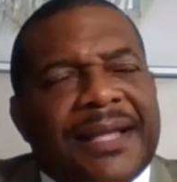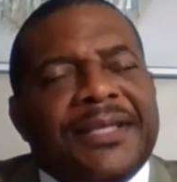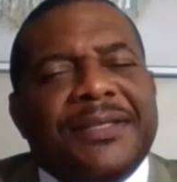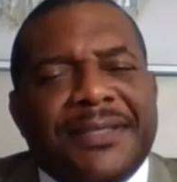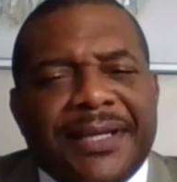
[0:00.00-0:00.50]
I
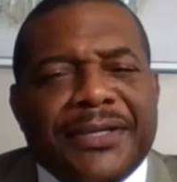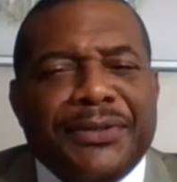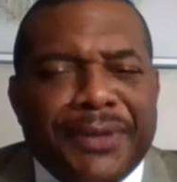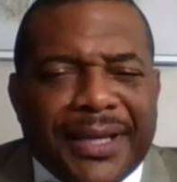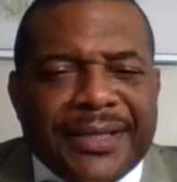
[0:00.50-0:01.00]
just tell
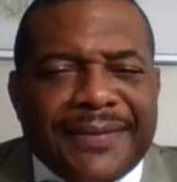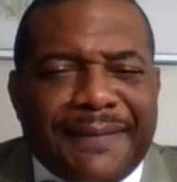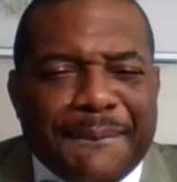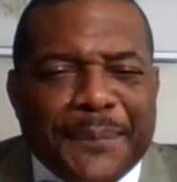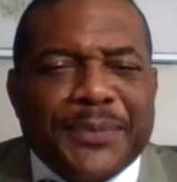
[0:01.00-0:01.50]
you that.
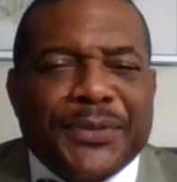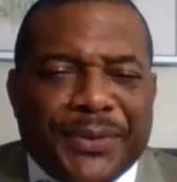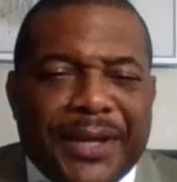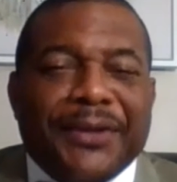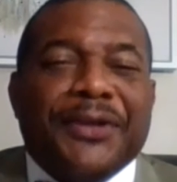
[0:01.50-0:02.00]
So
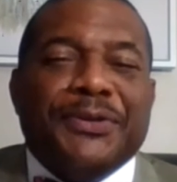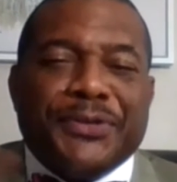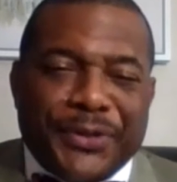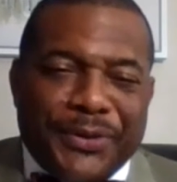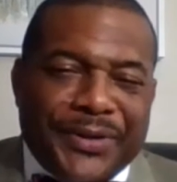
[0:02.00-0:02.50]
now they're
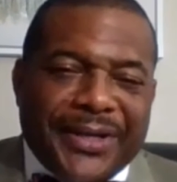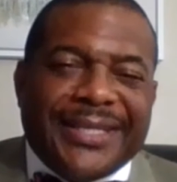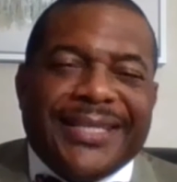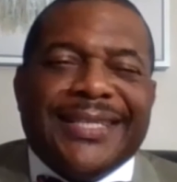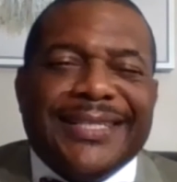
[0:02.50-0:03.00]
using it on their
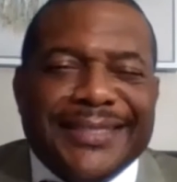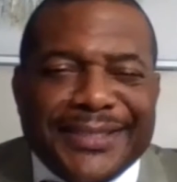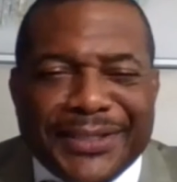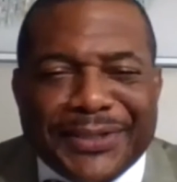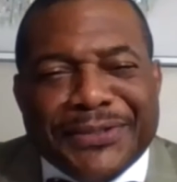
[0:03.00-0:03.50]
kids,
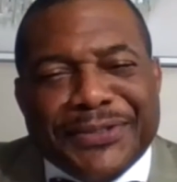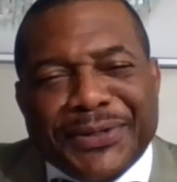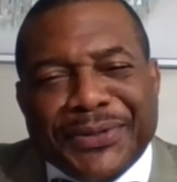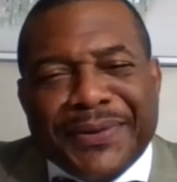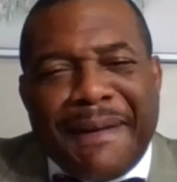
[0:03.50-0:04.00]
you know.
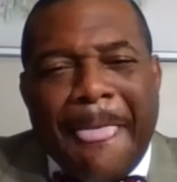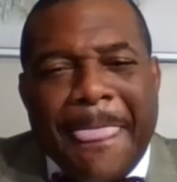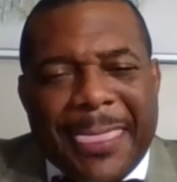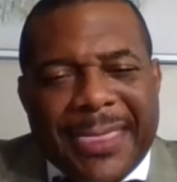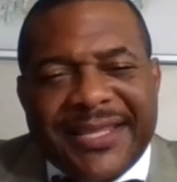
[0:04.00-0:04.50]
So
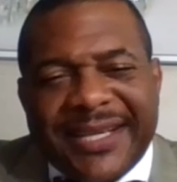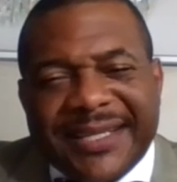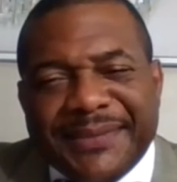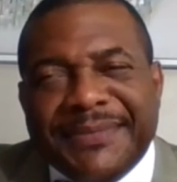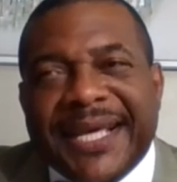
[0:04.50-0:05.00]

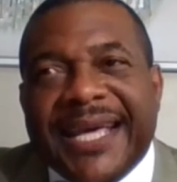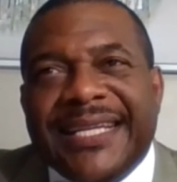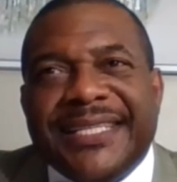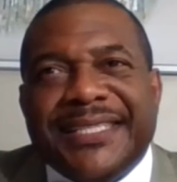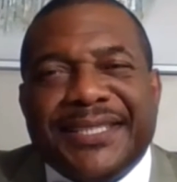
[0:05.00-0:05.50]
that
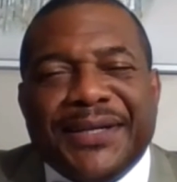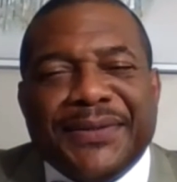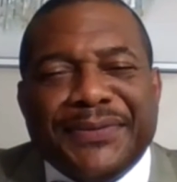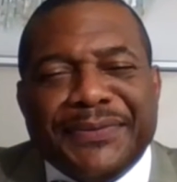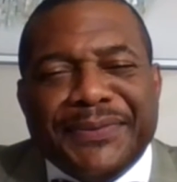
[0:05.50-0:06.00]
in
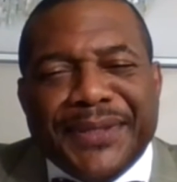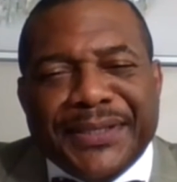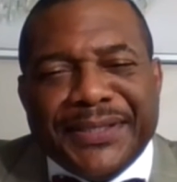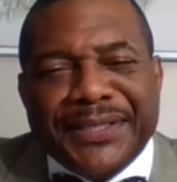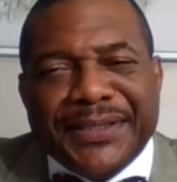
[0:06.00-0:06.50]
itself
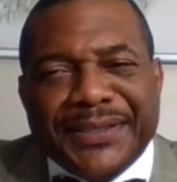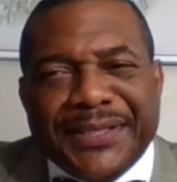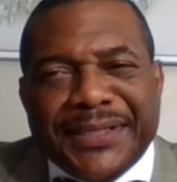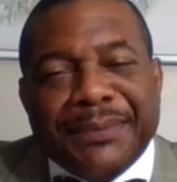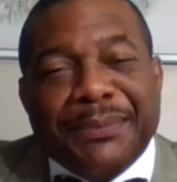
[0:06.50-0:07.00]

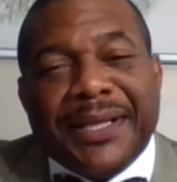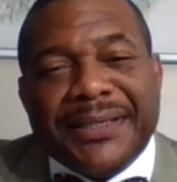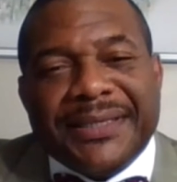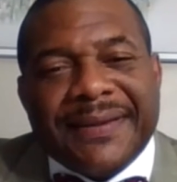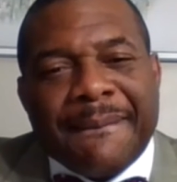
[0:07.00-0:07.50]
is a
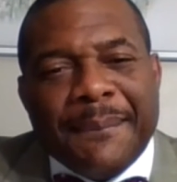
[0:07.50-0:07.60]
blessing.